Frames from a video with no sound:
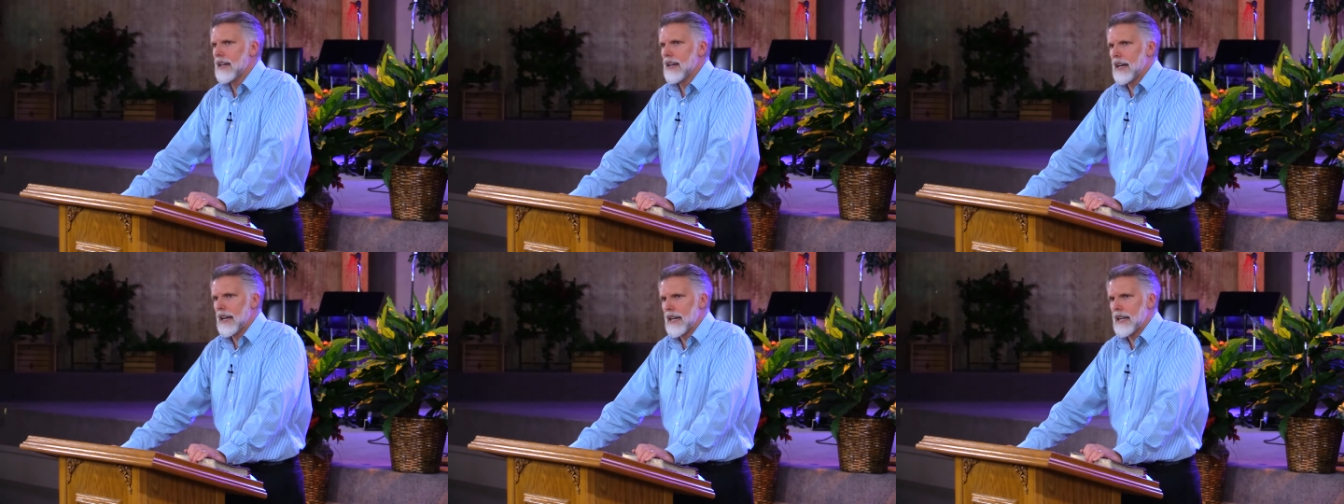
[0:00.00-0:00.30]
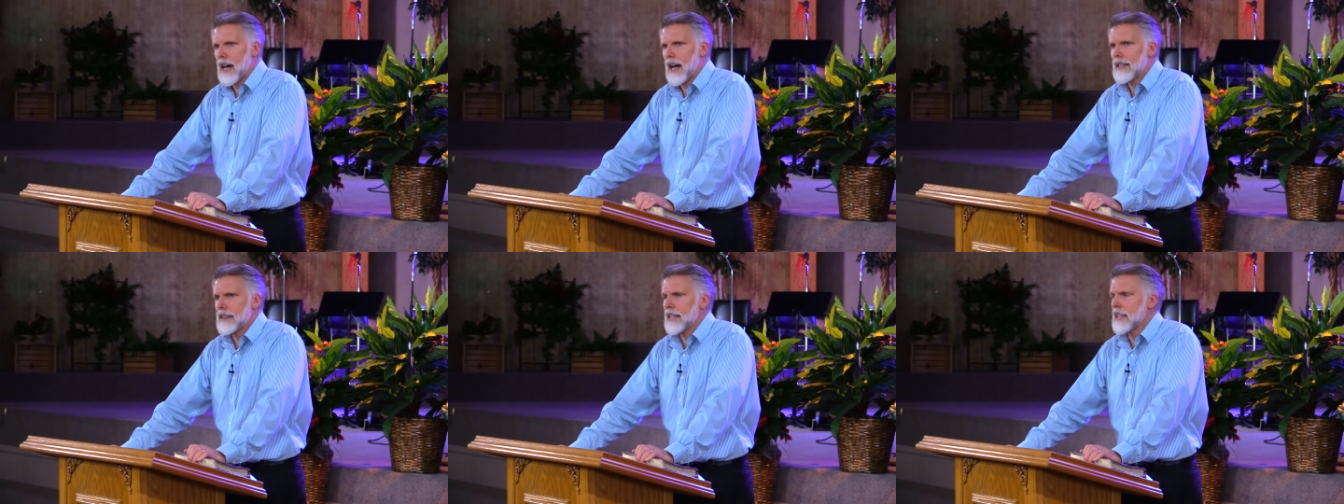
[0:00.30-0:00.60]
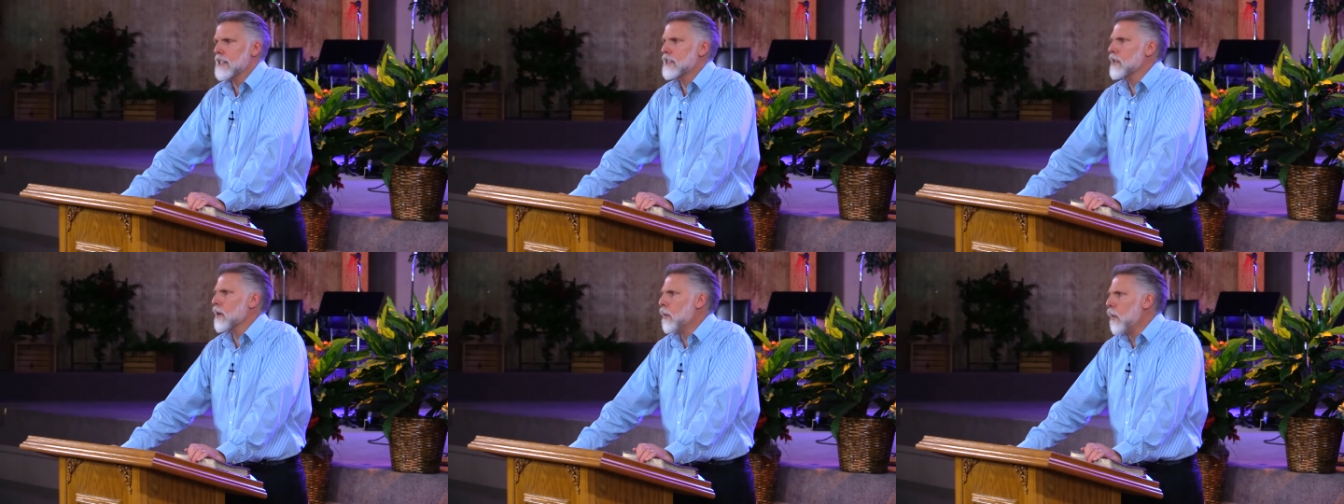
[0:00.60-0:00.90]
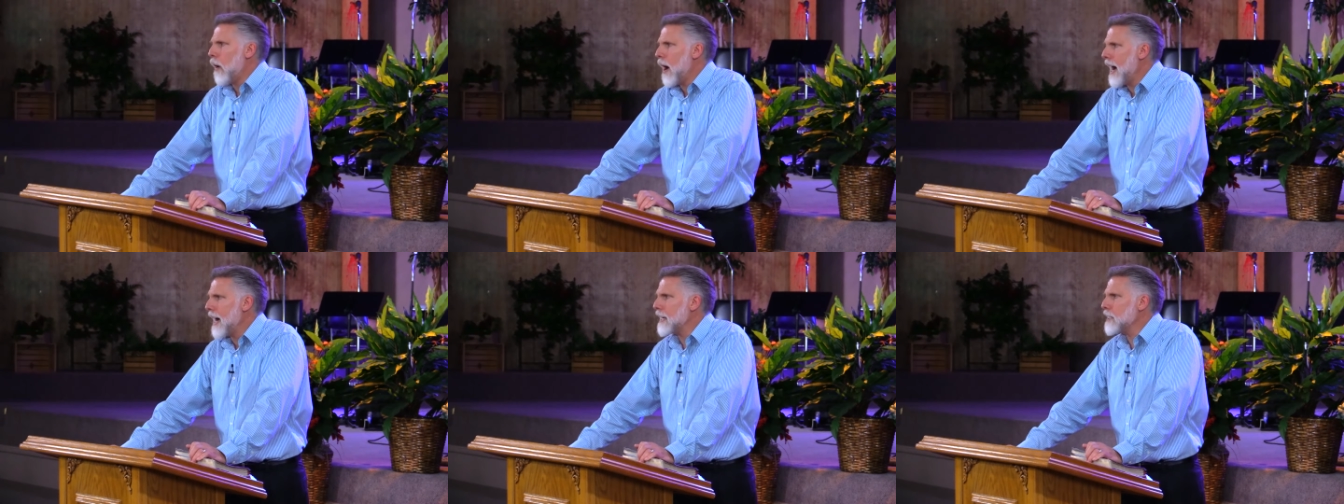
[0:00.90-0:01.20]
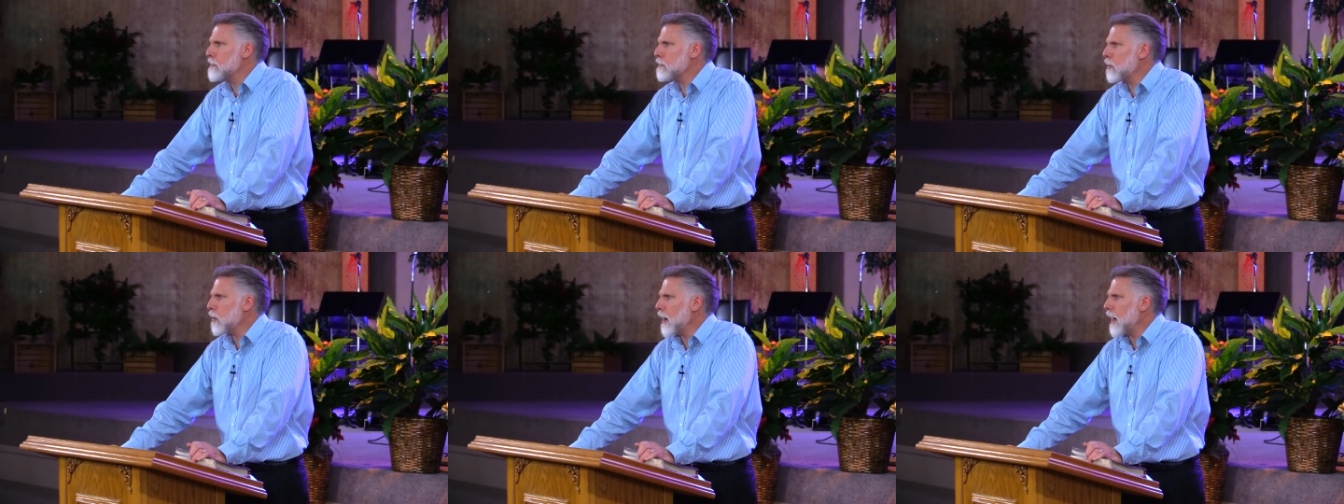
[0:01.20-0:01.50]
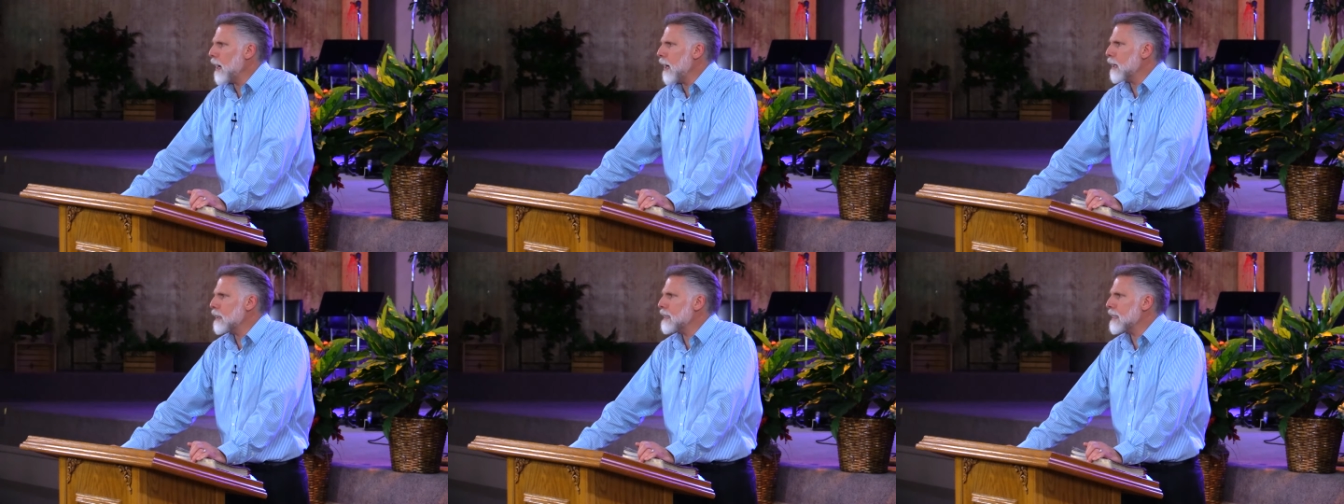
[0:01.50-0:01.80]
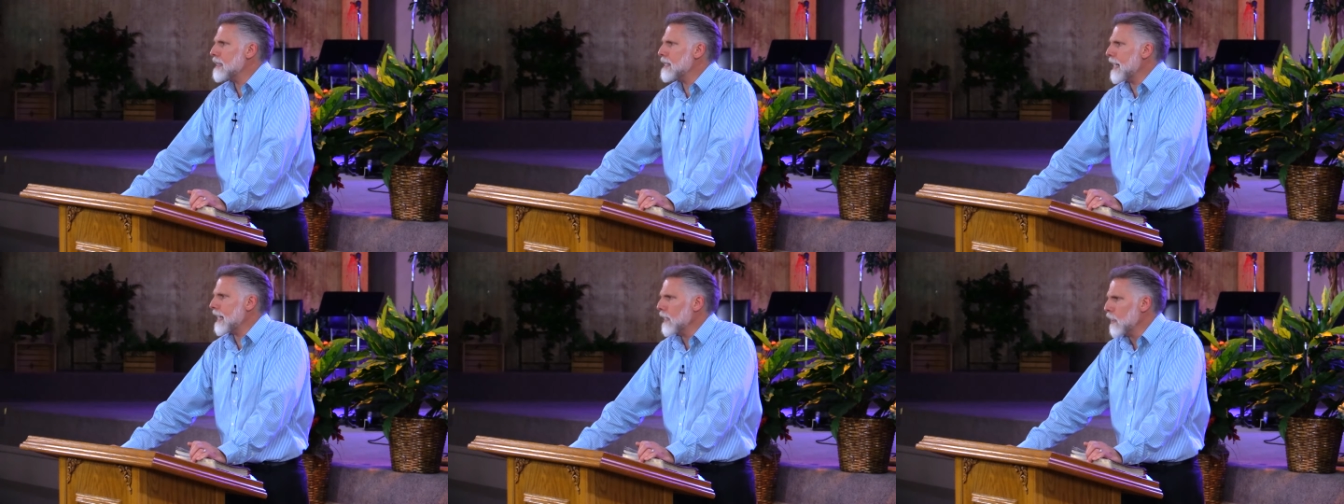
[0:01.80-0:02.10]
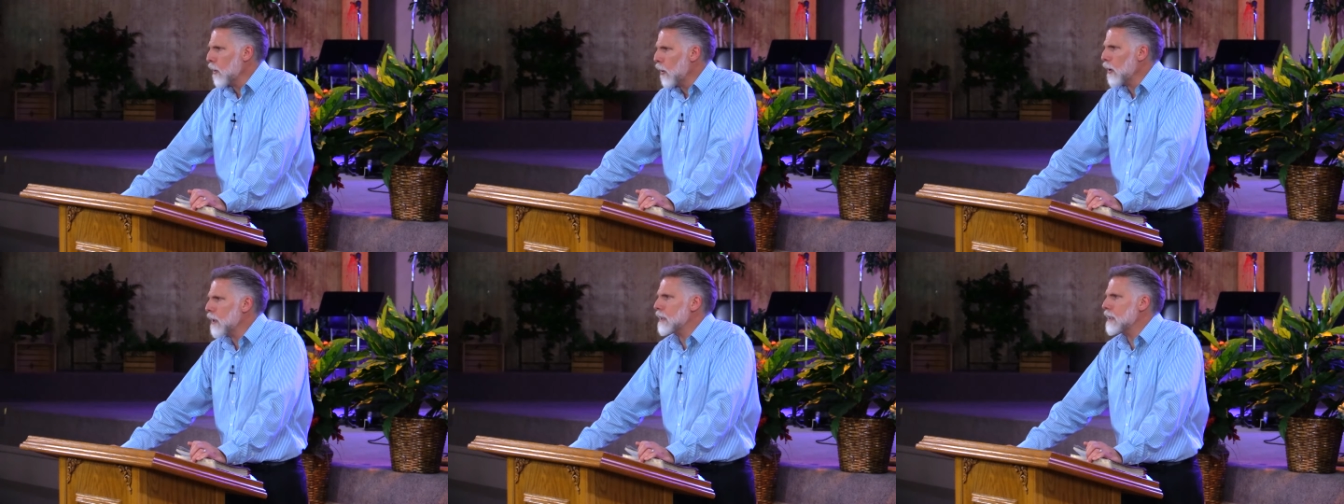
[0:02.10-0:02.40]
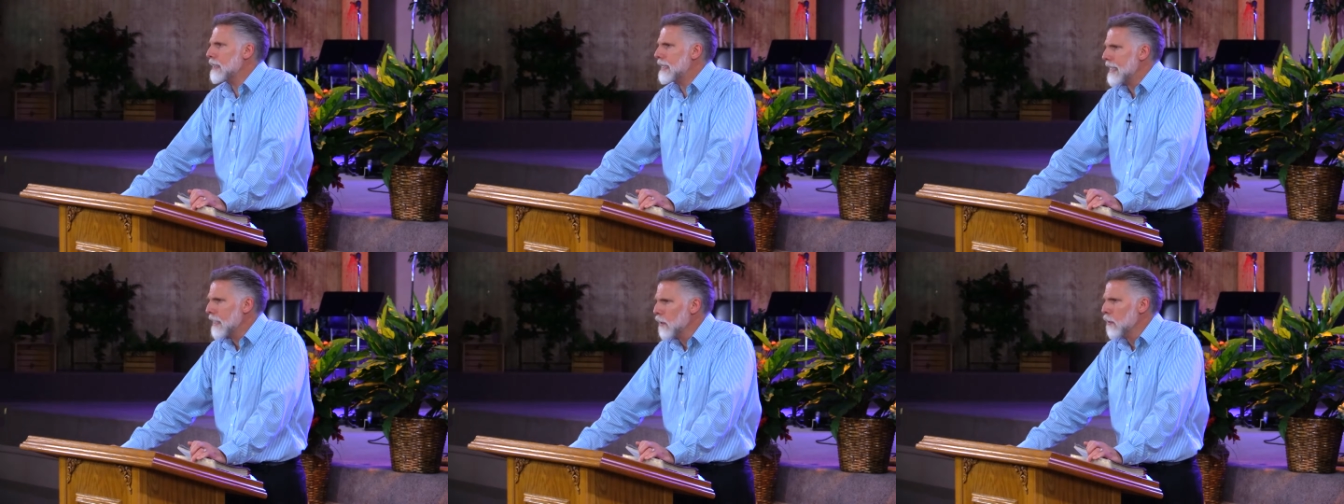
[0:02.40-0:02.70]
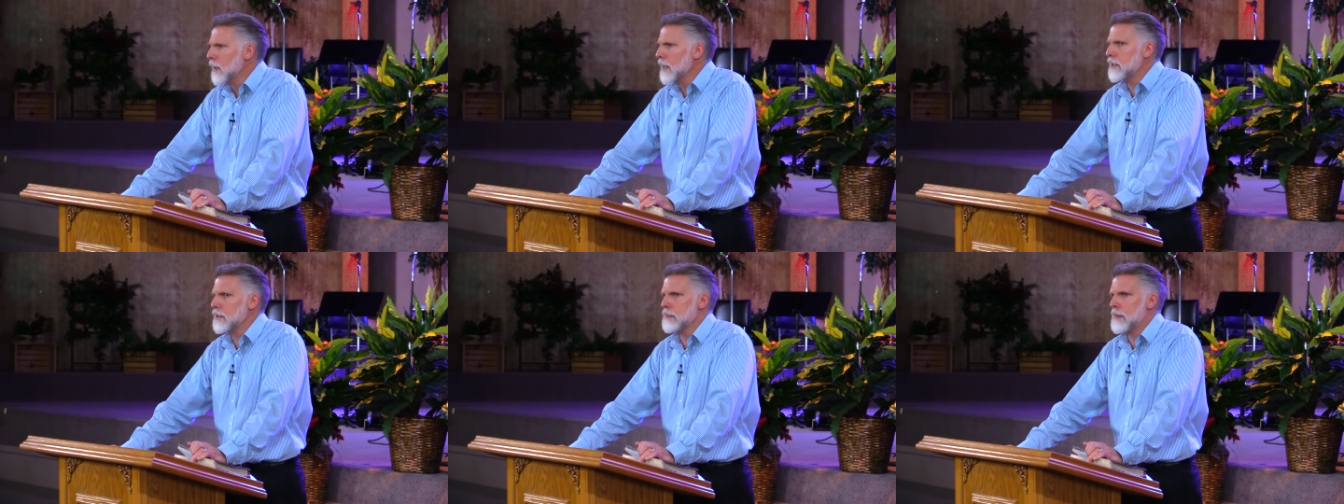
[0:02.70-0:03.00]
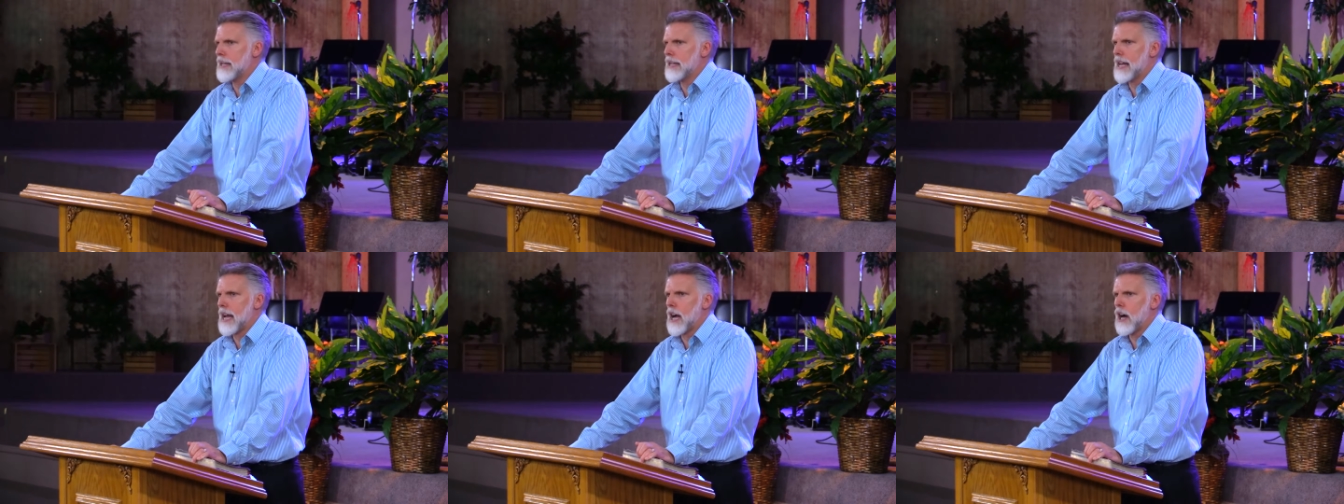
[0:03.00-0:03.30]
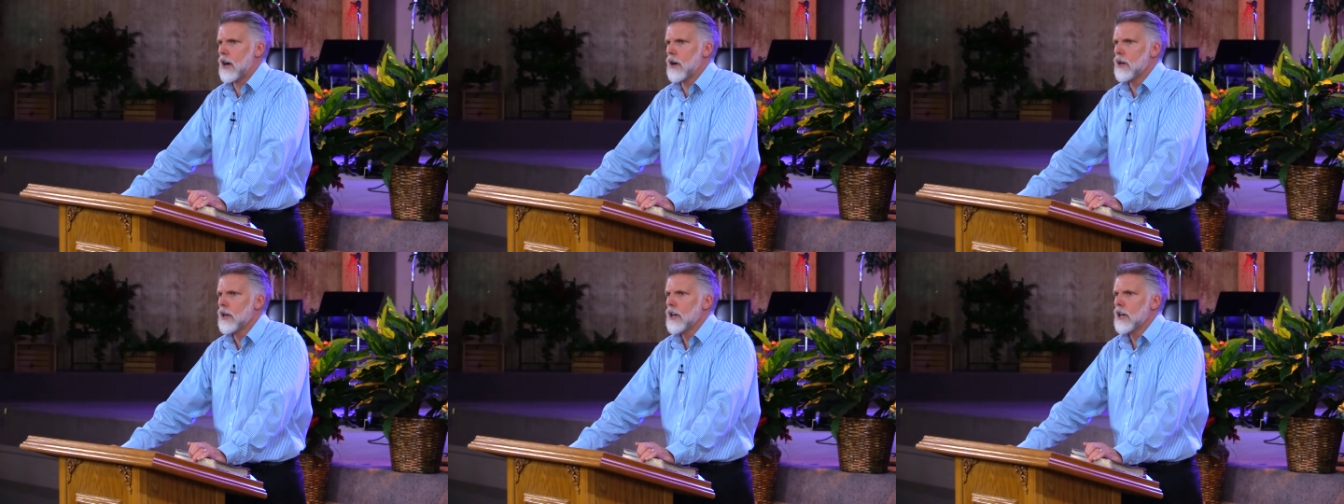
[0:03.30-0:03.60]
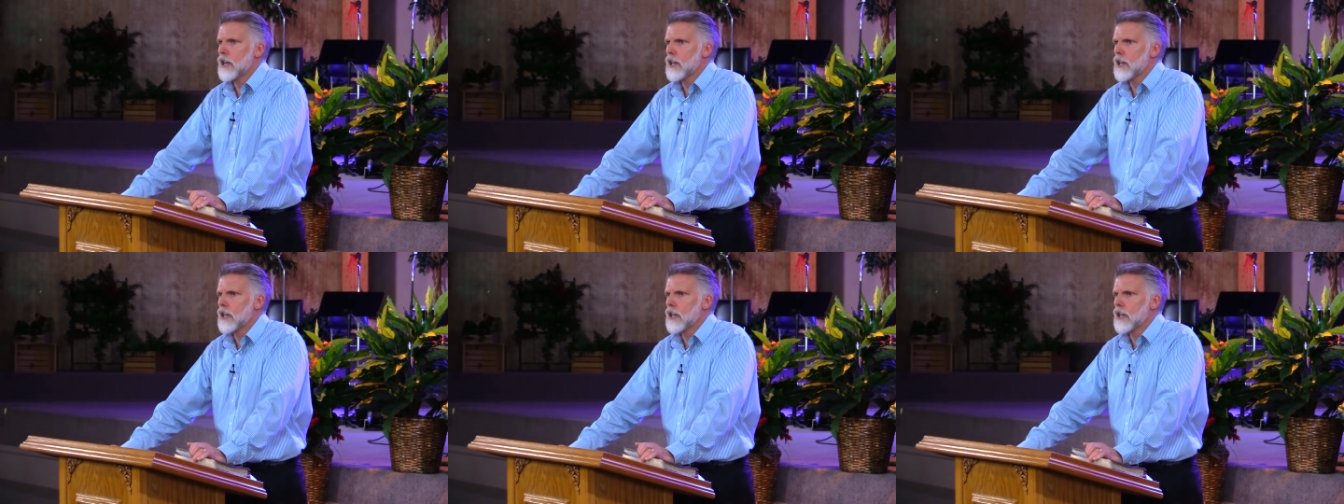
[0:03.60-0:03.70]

And I think it's a wise prayer to say, Lord, deal with me now,